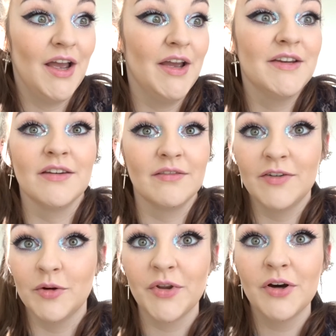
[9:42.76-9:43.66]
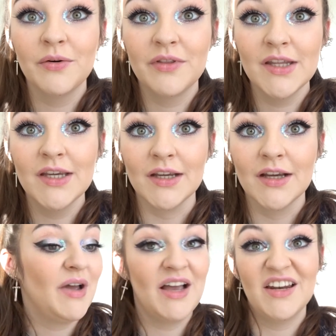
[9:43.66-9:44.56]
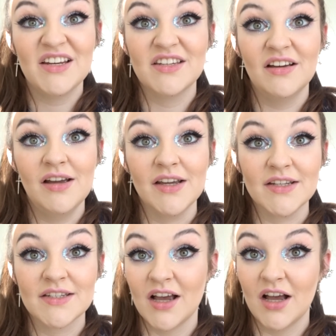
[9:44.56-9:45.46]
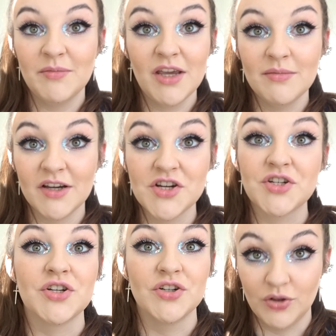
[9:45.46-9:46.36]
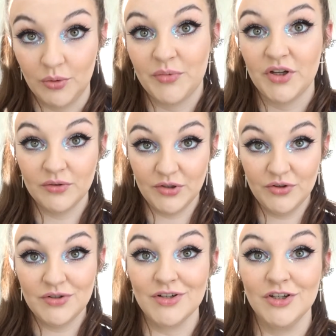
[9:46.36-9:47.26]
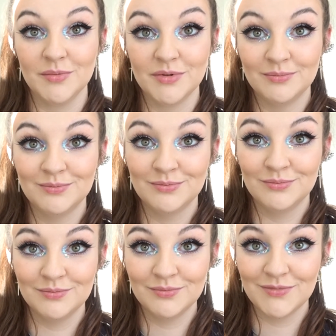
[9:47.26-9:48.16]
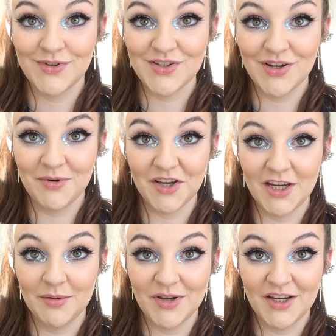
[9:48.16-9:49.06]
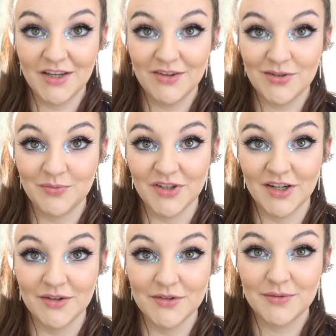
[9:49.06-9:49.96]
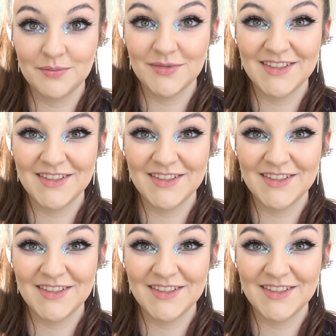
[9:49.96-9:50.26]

it didn't film the whole thing, and it dies. Maybe I should not be on YouTube. So I'm gonna keep making YouTube videos.